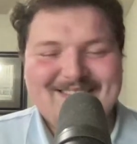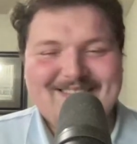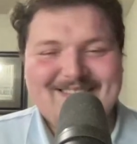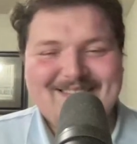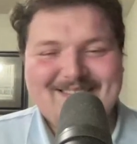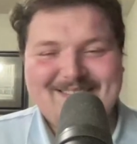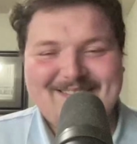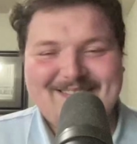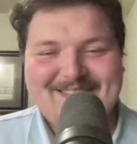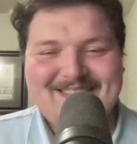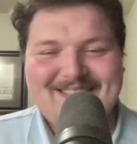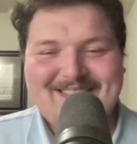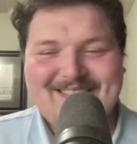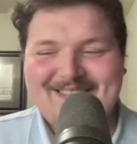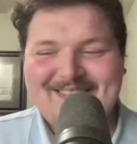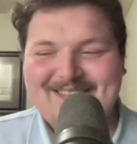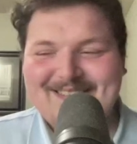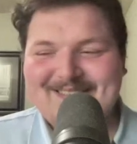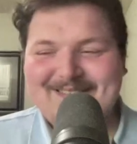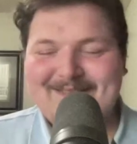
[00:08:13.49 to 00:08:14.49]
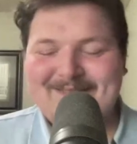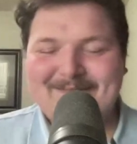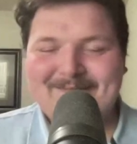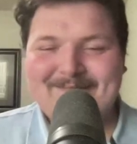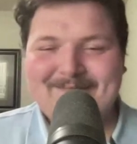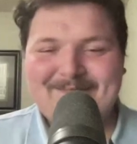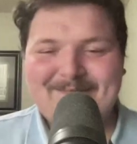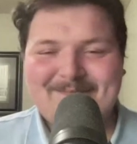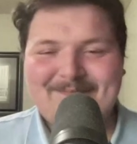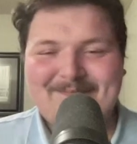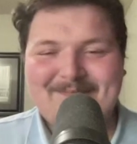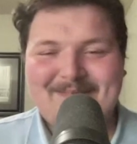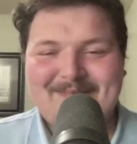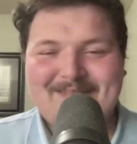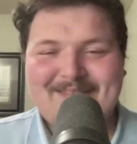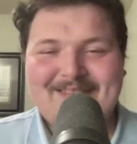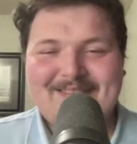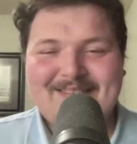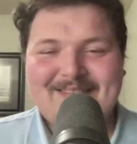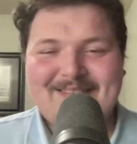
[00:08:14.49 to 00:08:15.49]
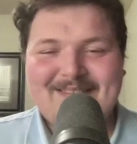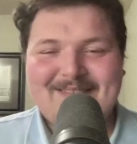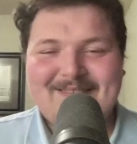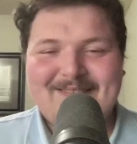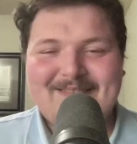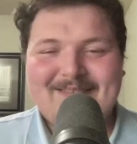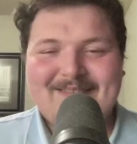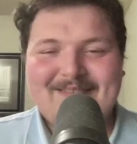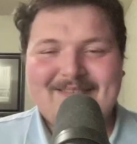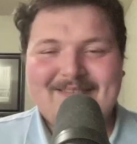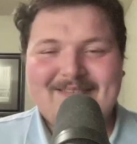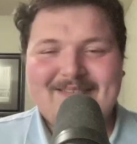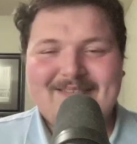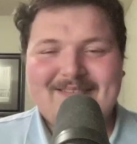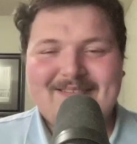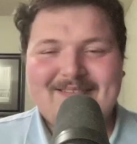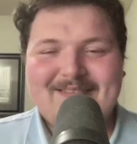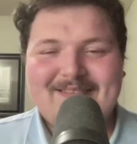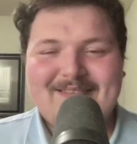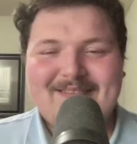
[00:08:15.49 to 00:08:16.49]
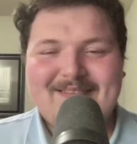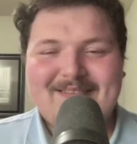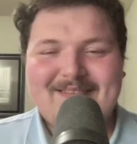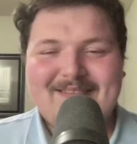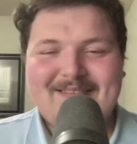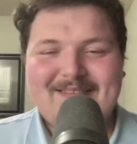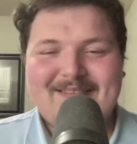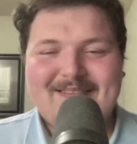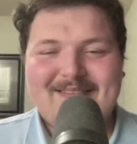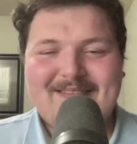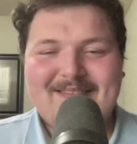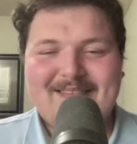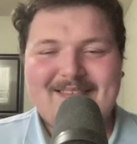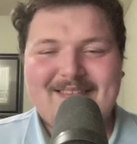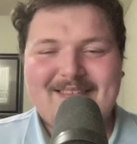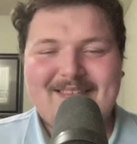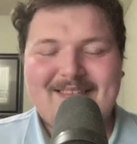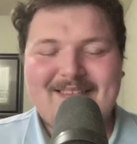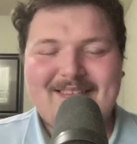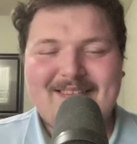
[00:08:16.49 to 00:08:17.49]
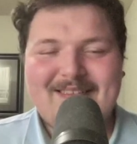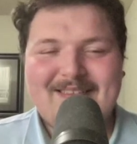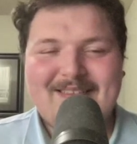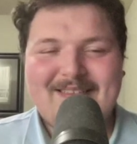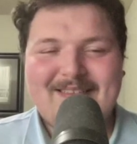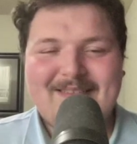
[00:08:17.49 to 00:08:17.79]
(silent)